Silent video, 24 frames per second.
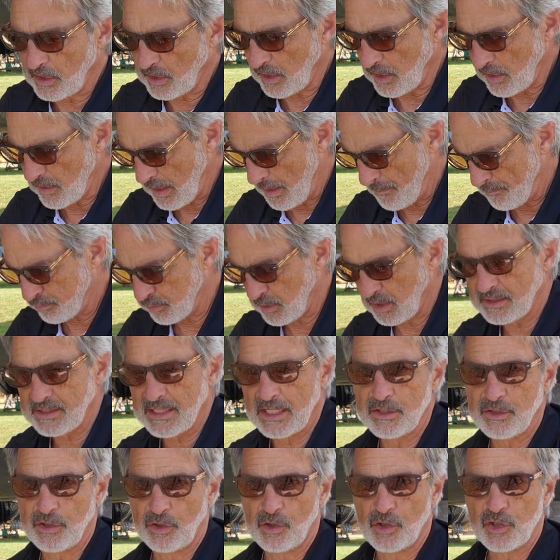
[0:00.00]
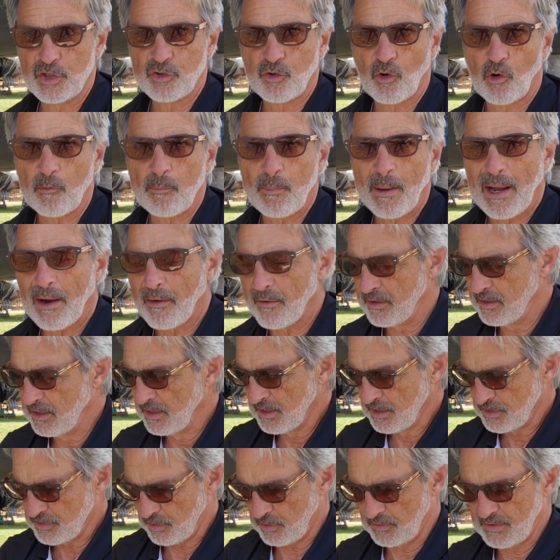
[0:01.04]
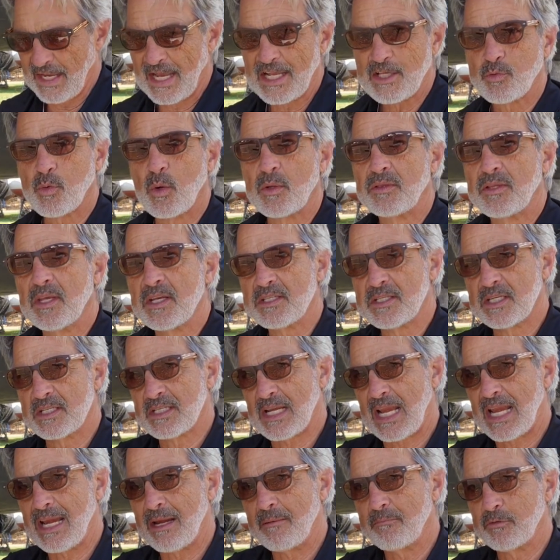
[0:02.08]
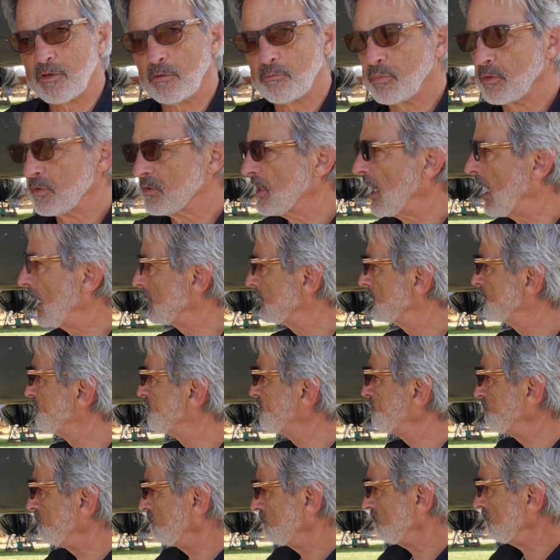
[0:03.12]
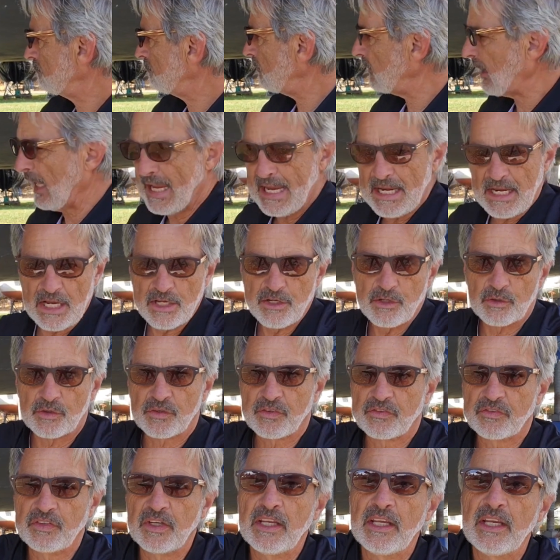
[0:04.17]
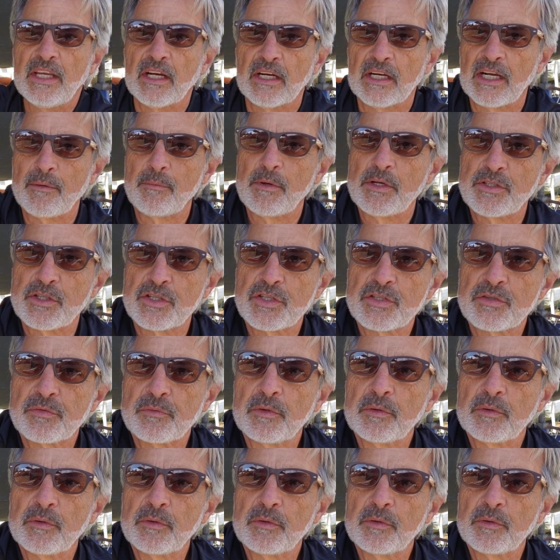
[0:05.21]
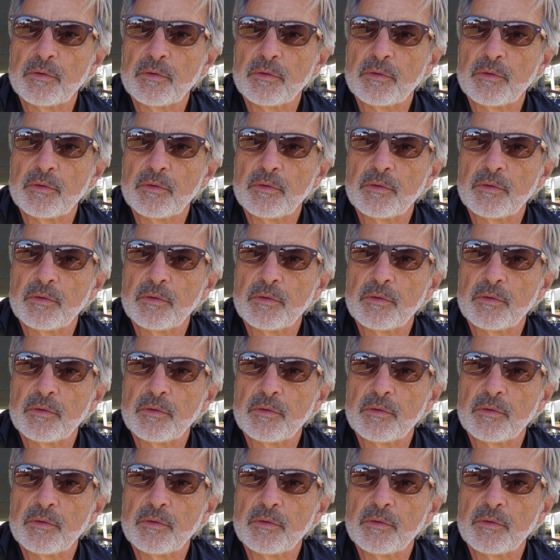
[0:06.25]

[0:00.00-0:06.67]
are plugged into their shore power. So that's what this is aimed to protect. And then you'll see here, let me just turn the